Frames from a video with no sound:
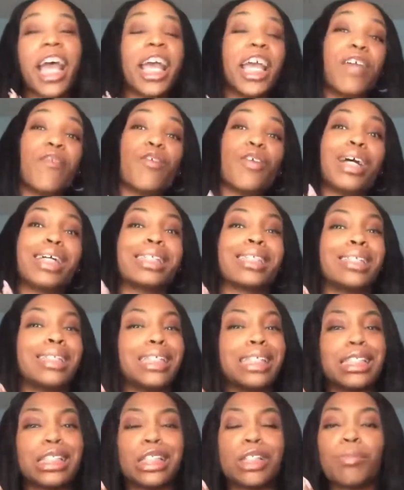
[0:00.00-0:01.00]
If you guys didn't
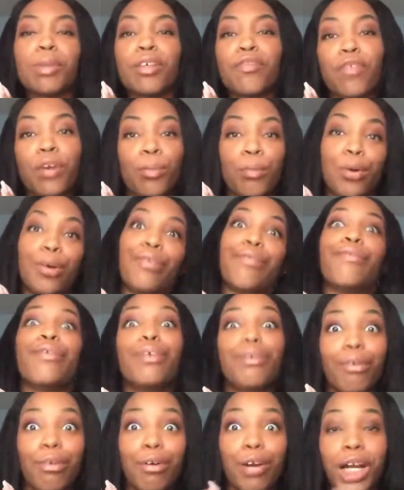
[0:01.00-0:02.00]
listen to me from
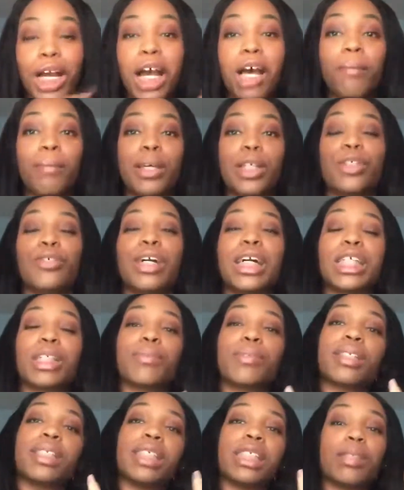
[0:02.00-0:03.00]
before, make sure you guys
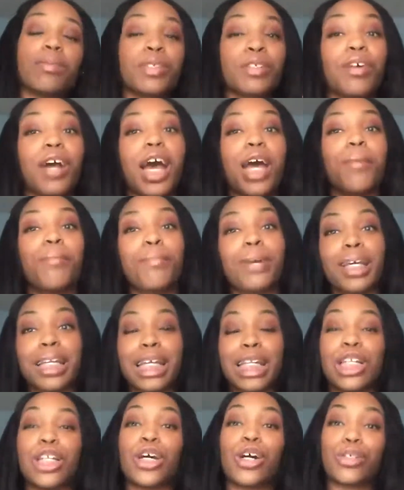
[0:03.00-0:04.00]
press the subscribe
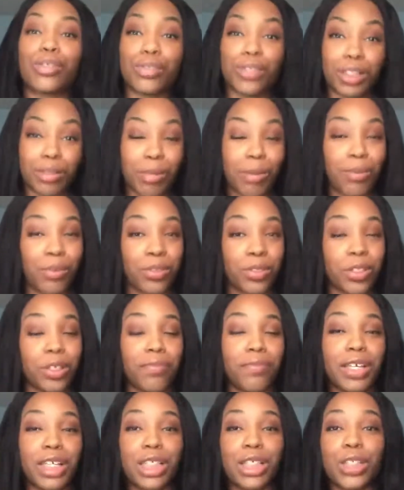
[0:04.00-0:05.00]
button and also turn my post
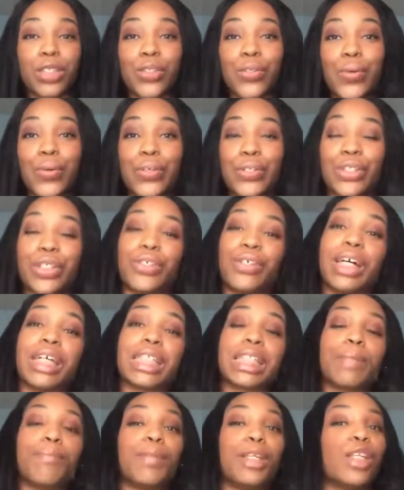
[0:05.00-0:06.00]
notifications on so you guys
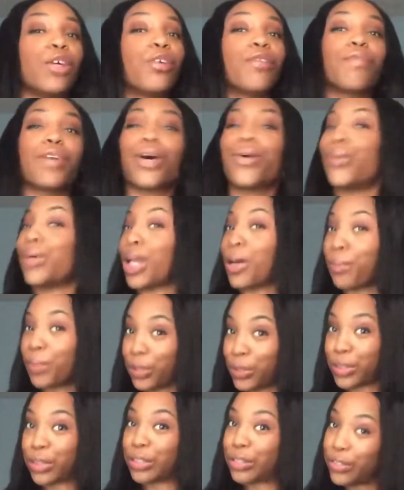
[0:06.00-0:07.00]
can be notified when I
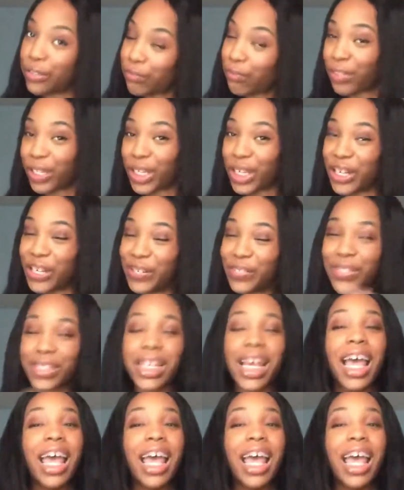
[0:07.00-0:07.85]
post new videos.